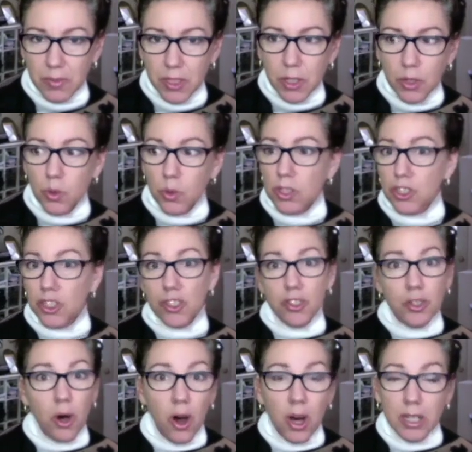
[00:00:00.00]
or just
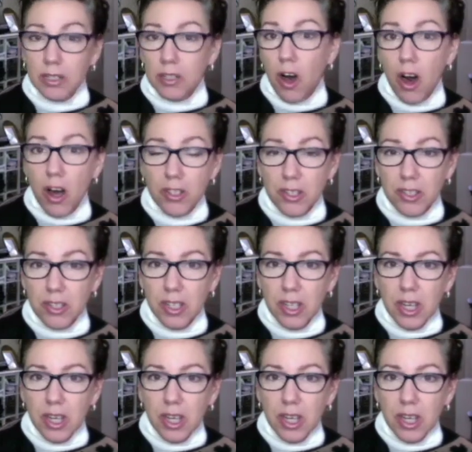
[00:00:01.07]
gone, lost.